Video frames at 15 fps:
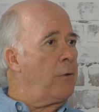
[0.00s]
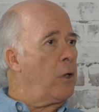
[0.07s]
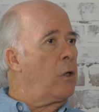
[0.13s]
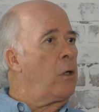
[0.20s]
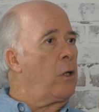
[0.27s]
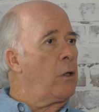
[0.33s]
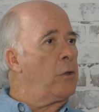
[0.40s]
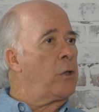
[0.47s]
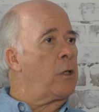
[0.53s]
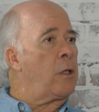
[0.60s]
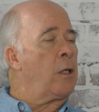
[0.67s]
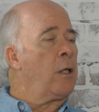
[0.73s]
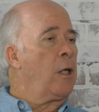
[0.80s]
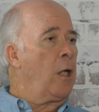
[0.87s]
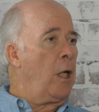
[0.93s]
the
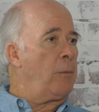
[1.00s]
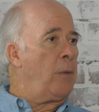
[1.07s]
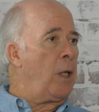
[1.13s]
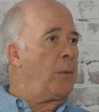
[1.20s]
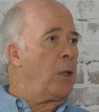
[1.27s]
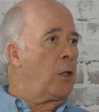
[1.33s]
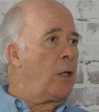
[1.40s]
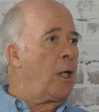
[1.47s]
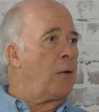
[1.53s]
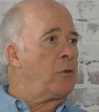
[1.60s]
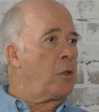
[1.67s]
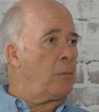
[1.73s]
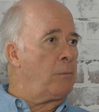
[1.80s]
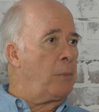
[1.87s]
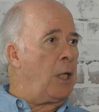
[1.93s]
holder, and maybe it'll have
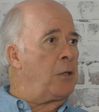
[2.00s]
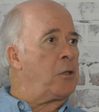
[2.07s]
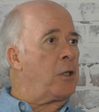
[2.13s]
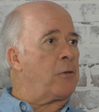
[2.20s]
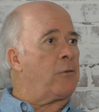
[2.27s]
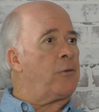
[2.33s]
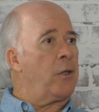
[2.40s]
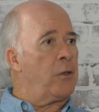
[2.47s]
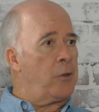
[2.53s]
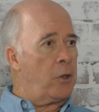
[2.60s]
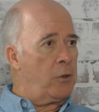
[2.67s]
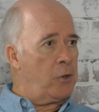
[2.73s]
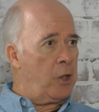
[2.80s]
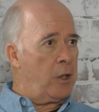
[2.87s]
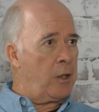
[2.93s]
some basic
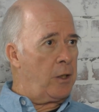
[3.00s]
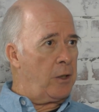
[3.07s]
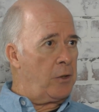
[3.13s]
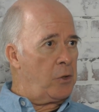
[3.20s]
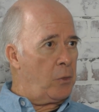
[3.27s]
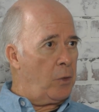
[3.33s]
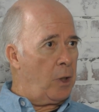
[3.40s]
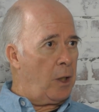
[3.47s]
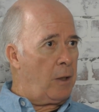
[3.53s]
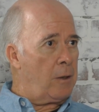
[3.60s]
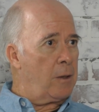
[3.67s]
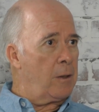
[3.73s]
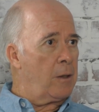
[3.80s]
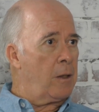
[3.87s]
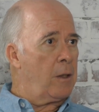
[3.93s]
filters in it as
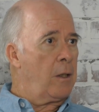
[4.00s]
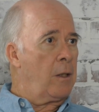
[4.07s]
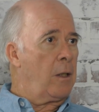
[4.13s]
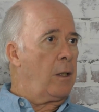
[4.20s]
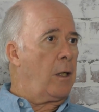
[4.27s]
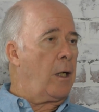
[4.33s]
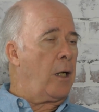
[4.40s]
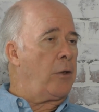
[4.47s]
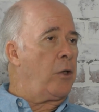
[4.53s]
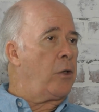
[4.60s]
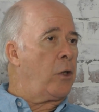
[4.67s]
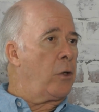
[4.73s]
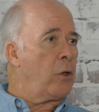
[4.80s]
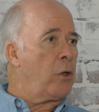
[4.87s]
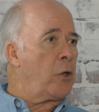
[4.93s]
well. You
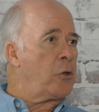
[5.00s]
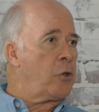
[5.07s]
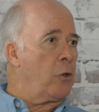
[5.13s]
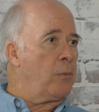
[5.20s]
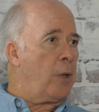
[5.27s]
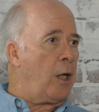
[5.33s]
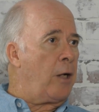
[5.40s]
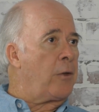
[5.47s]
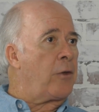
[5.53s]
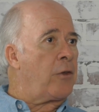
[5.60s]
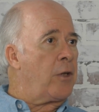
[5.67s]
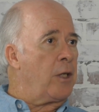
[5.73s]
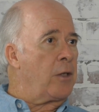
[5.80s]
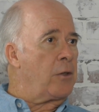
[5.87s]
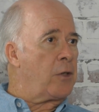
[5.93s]
could also buy the
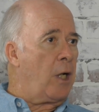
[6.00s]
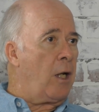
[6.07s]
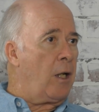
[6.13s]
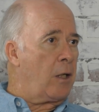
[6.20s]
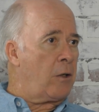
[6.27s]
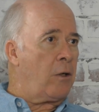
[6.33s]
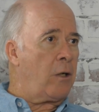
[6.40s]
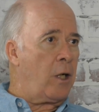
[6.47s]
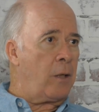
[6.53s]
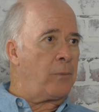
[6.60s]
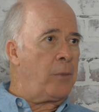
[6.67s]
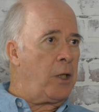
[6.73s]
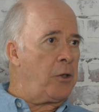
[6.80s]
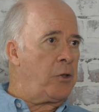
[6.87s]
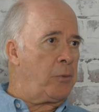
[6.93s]
things a la
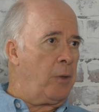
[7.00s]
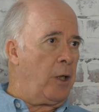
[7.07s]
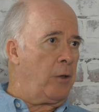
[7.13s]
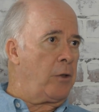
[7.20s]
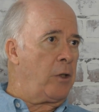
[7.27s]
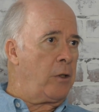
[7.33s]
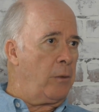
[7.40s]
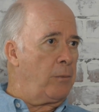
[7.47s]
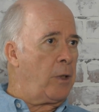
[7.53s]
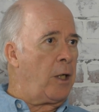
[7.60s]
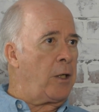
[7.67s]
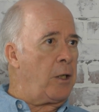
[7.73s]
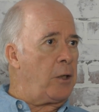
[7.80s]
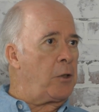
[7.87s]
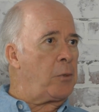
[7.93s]
carte, piecemeal. You could
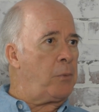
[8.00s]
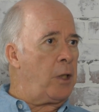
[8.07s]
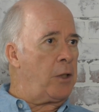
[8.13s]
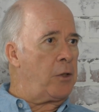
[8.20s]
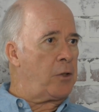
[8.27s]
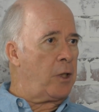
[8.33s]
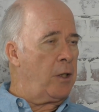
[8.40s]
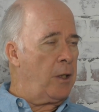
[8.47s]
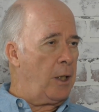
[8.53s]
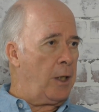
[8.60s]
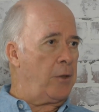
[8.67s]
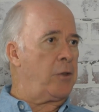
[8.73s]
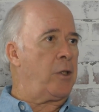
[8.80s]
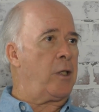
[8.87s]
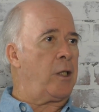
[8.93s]
buy each piece
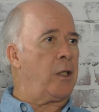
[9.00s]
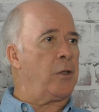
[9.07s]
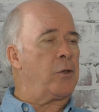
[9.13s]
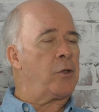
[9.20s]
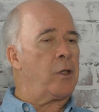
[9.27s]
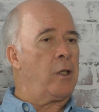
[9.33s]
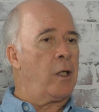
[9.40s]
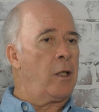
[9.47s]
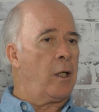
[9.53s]
as it is.